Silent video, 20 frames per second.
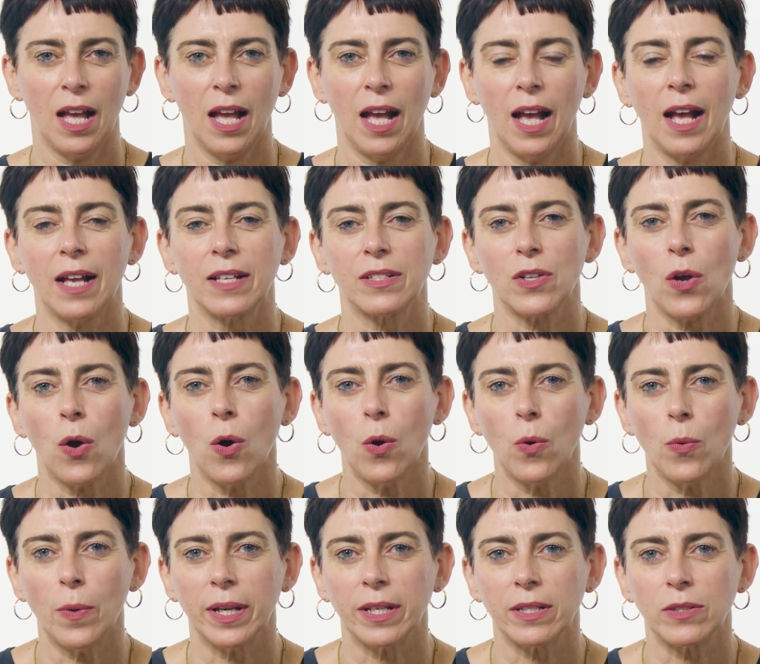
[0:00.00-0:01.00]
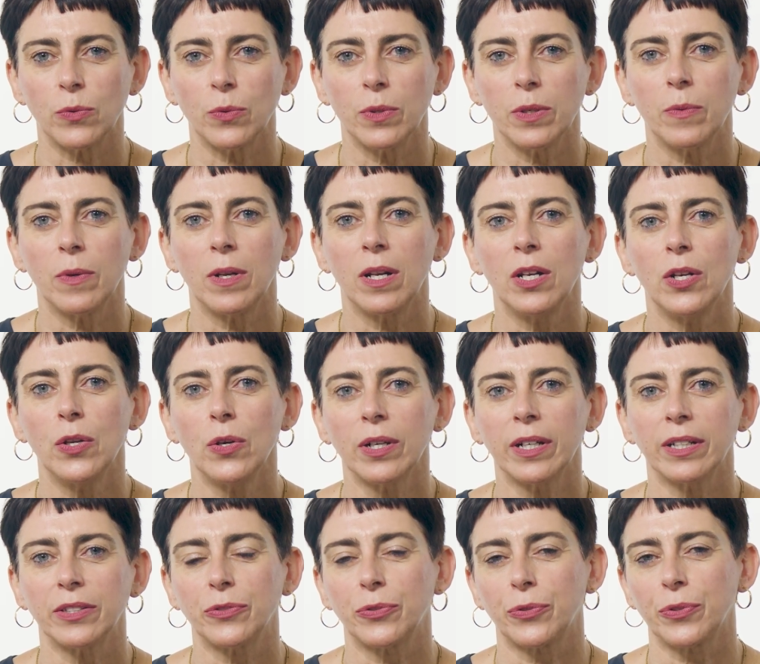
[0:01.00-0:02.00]
As always, we will
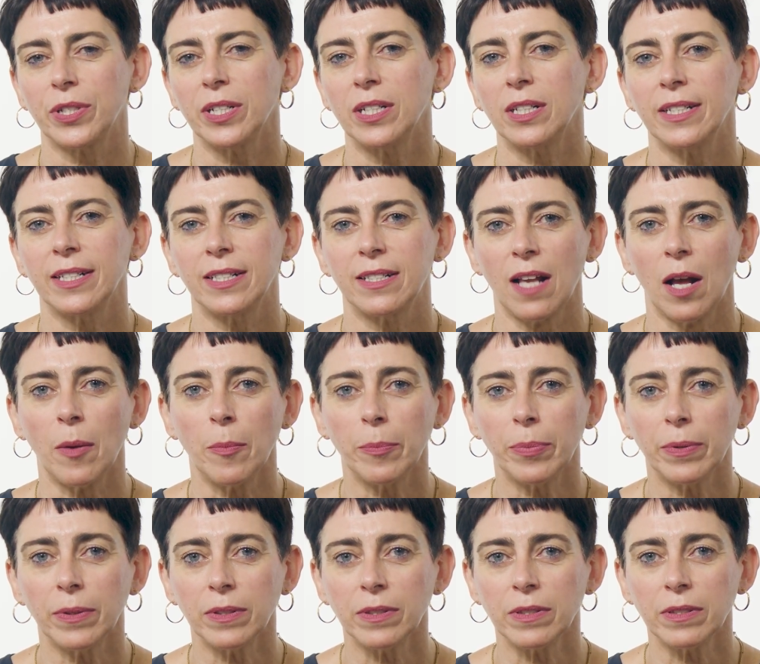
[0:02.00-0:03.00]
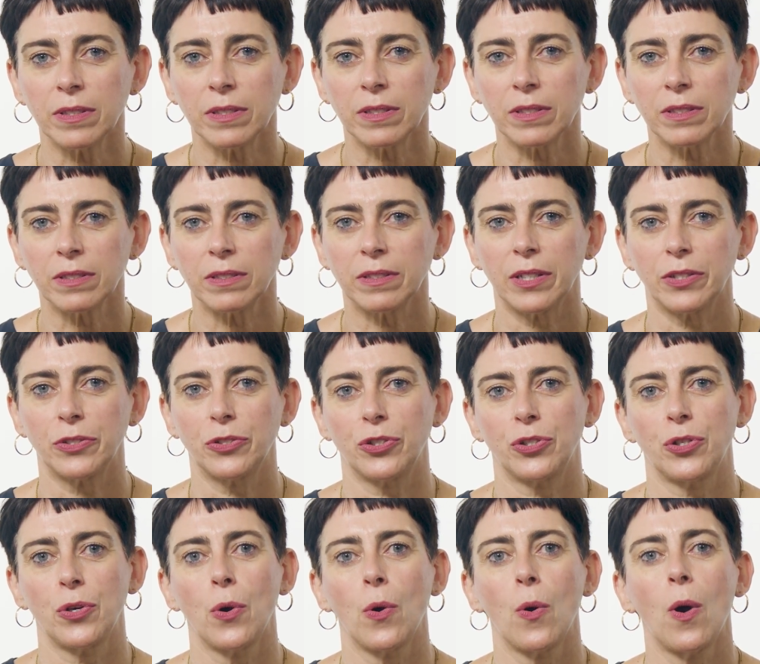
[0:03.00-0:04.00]
look at real examples that
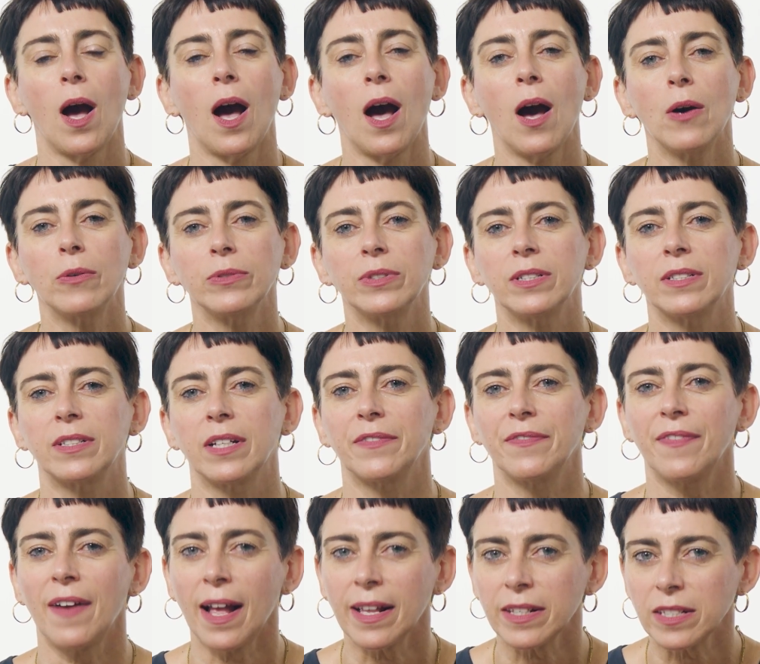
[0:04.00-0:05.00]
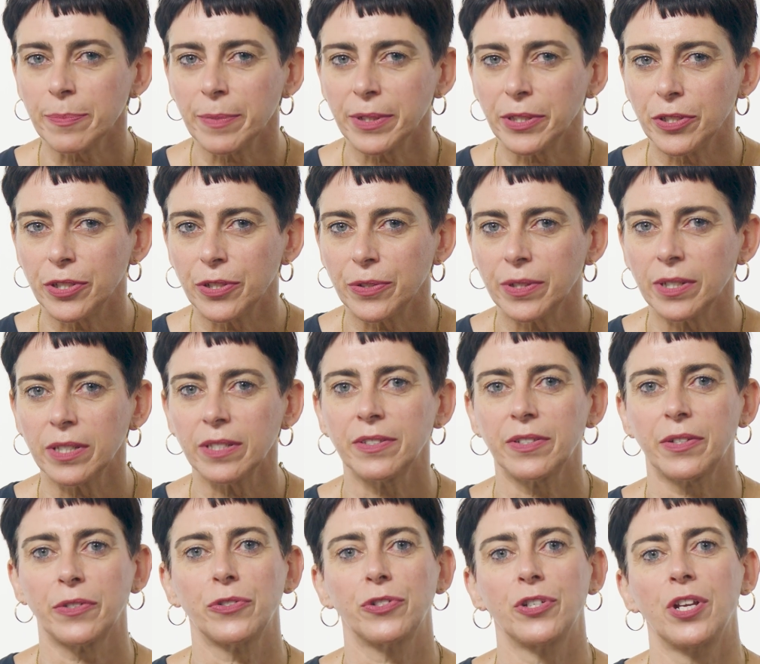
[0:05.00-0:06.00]
show how these advanced materials
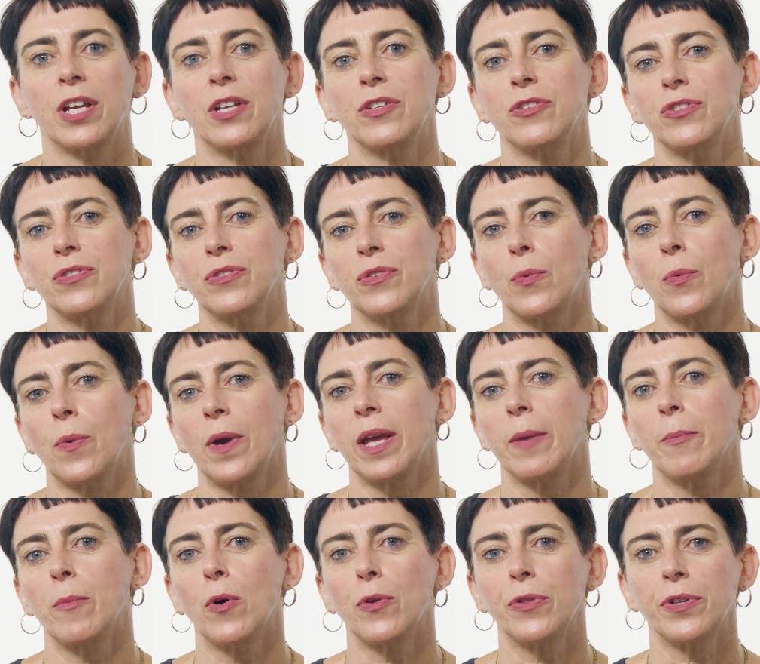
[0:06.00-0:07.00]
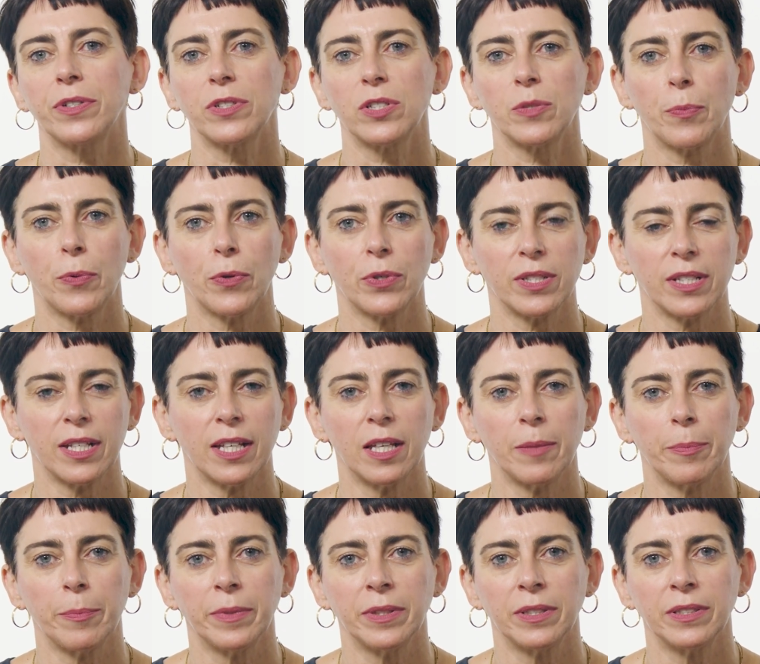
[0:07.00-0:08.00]
are changing the way modern sports
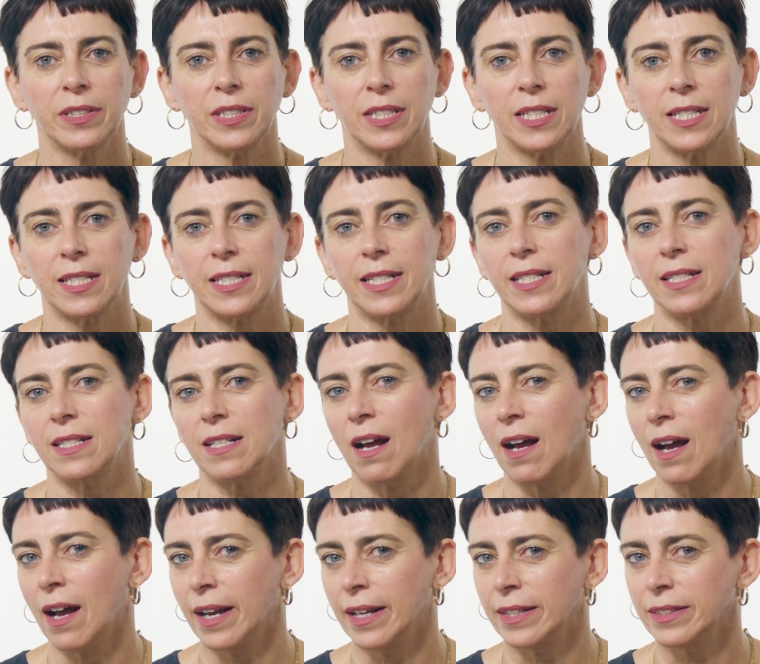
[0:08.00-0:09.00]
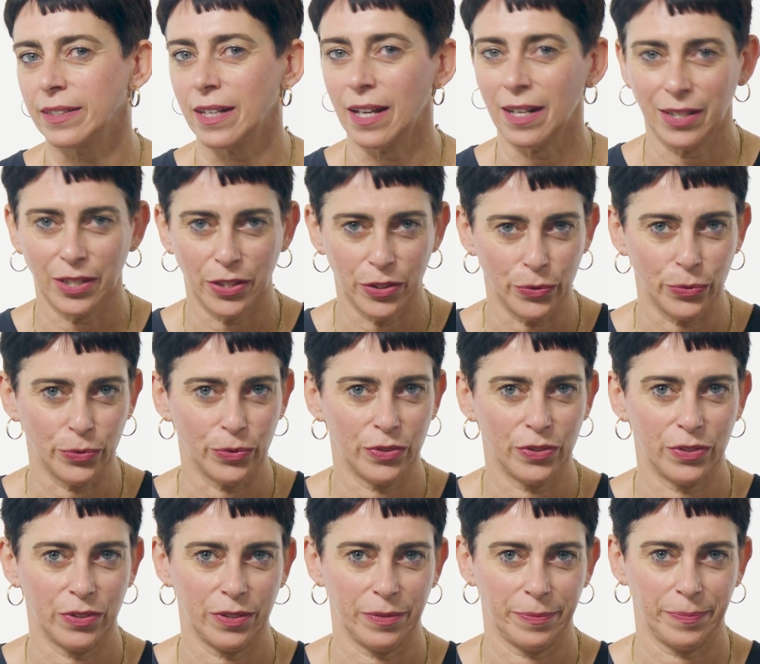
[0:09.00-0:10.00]
equipment is designed and
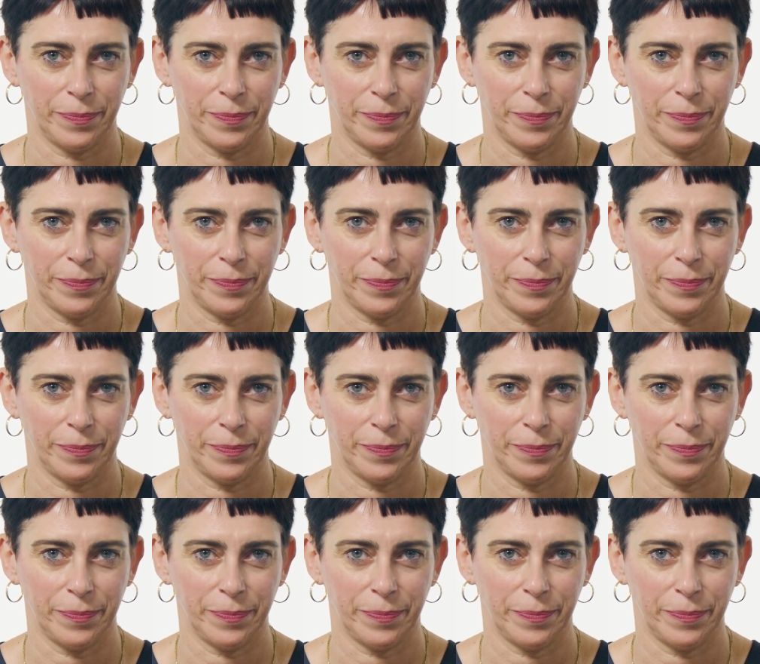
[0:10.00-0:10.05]
used.